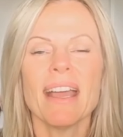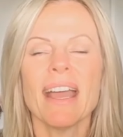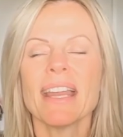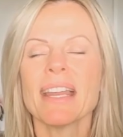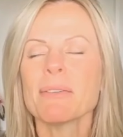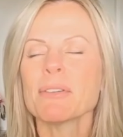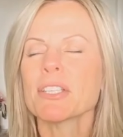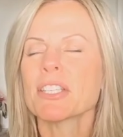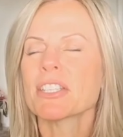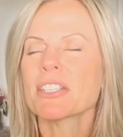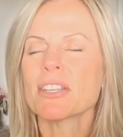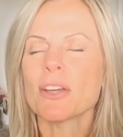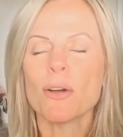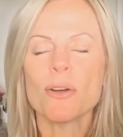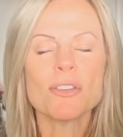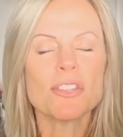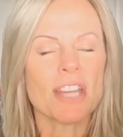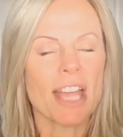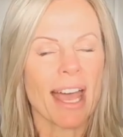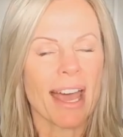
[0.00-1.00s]
And I was
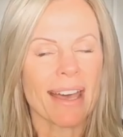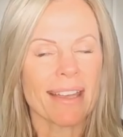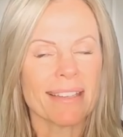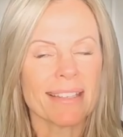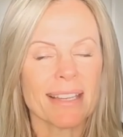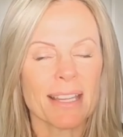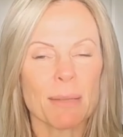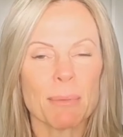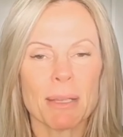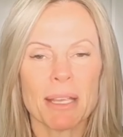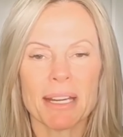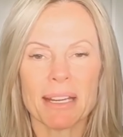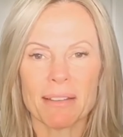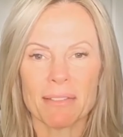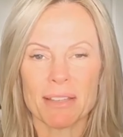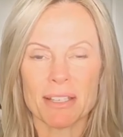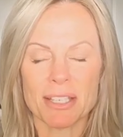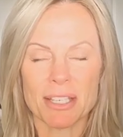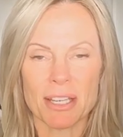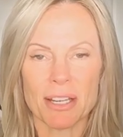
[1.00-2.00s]
so jazzed at the beginning of
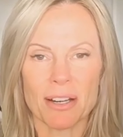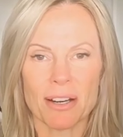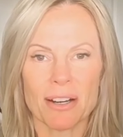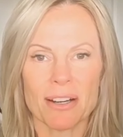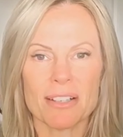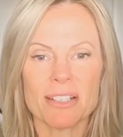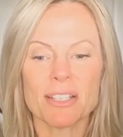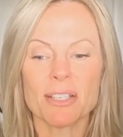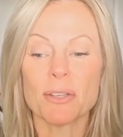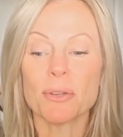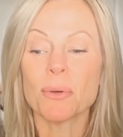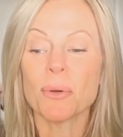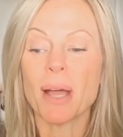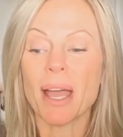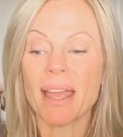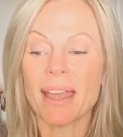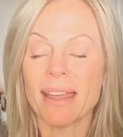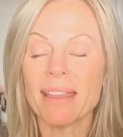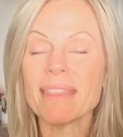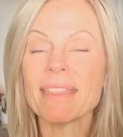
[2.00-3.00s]
this year to
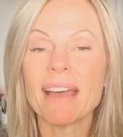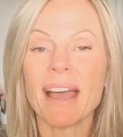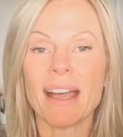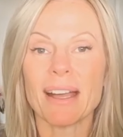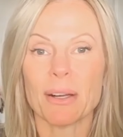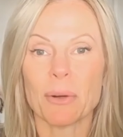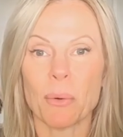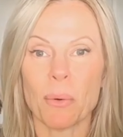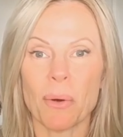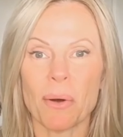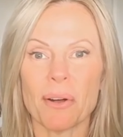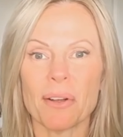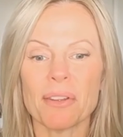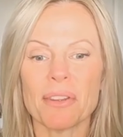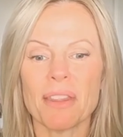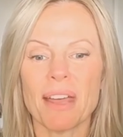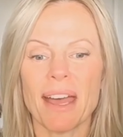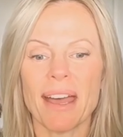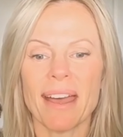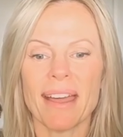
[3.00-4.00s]
hit that goal
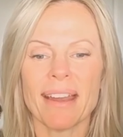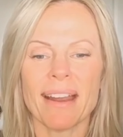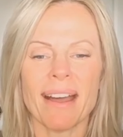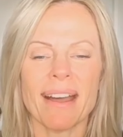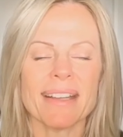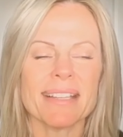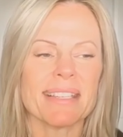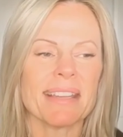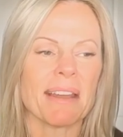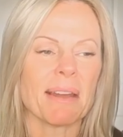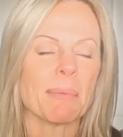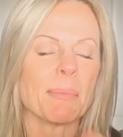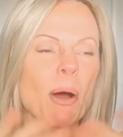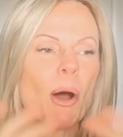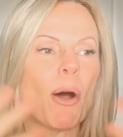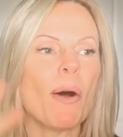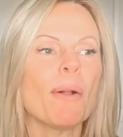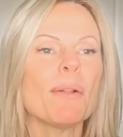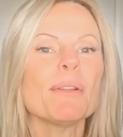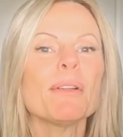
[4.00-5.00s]
that I set up
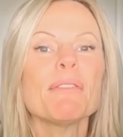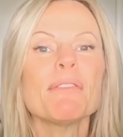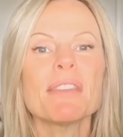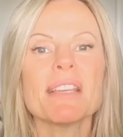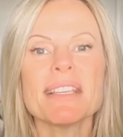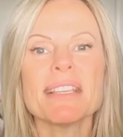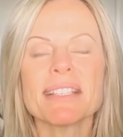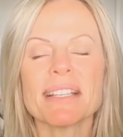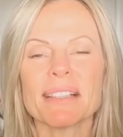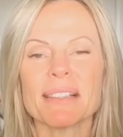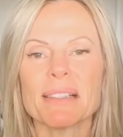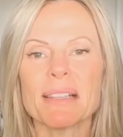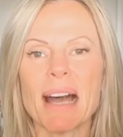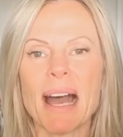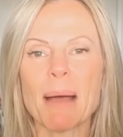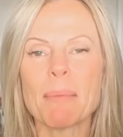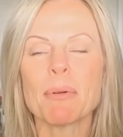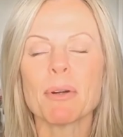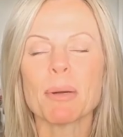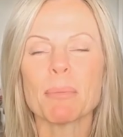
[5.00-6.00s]
all of these
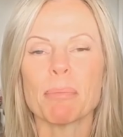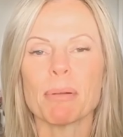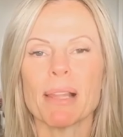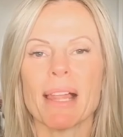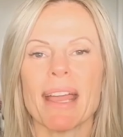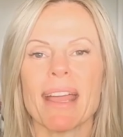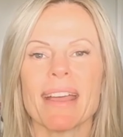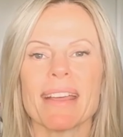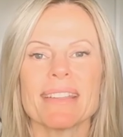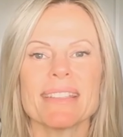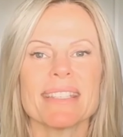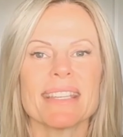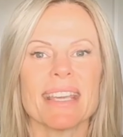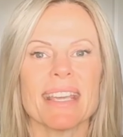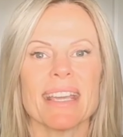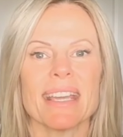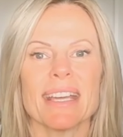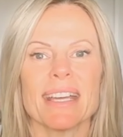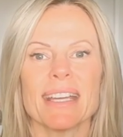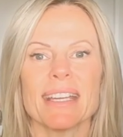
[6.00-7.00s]
elaborate plans
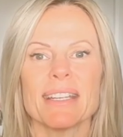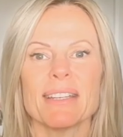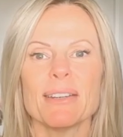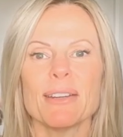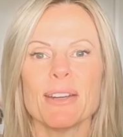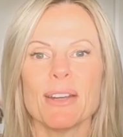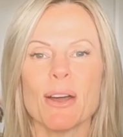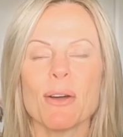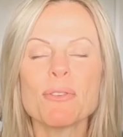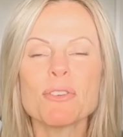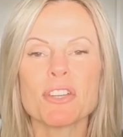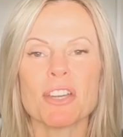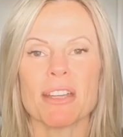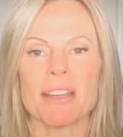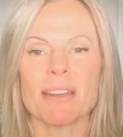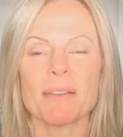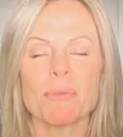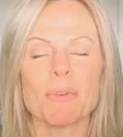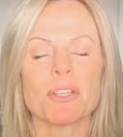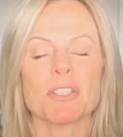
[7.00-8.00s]
in
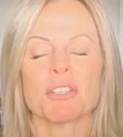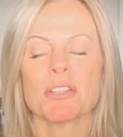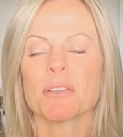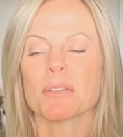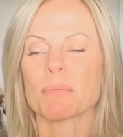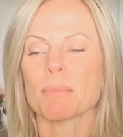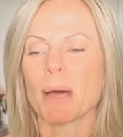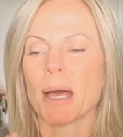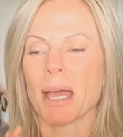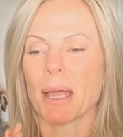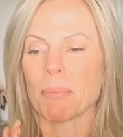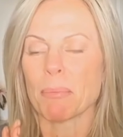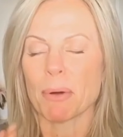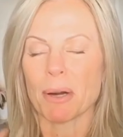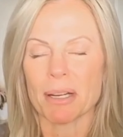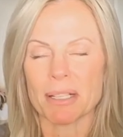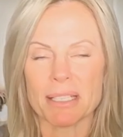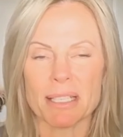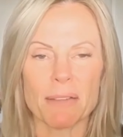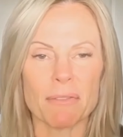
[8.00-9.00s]
Notion, which is my
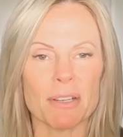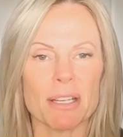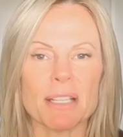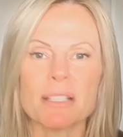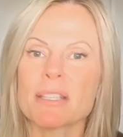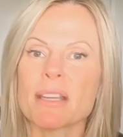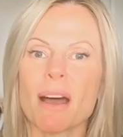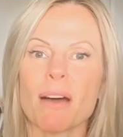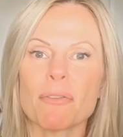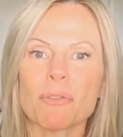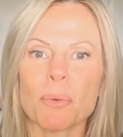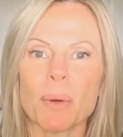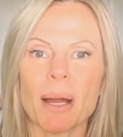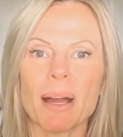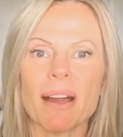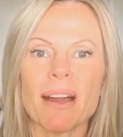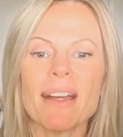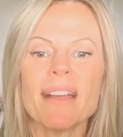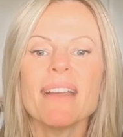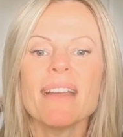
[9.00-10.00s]
productivity
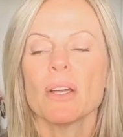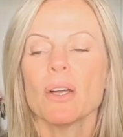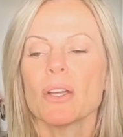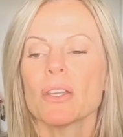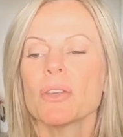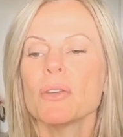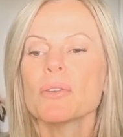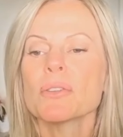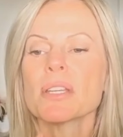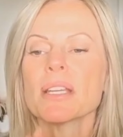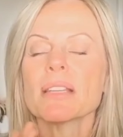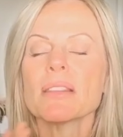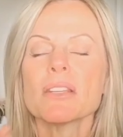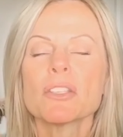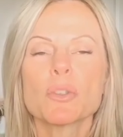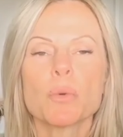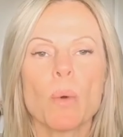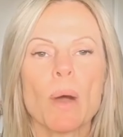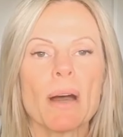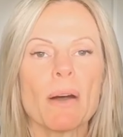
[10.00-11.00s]
software, using
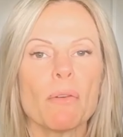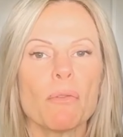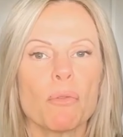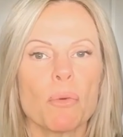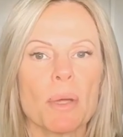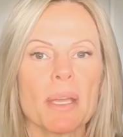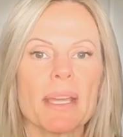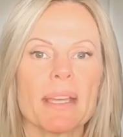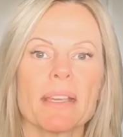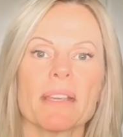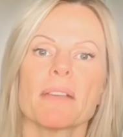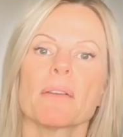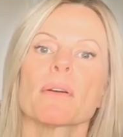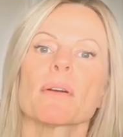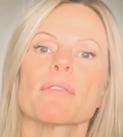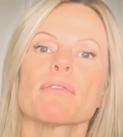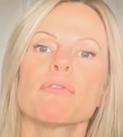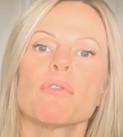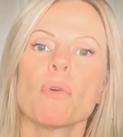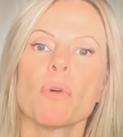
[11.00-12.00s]
the 12-week
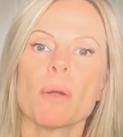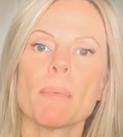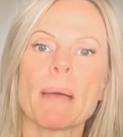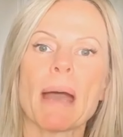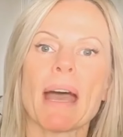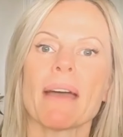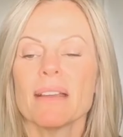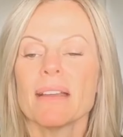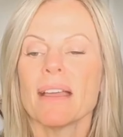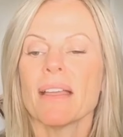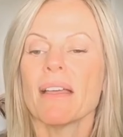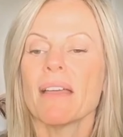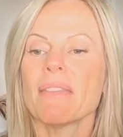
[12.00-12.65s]
year format.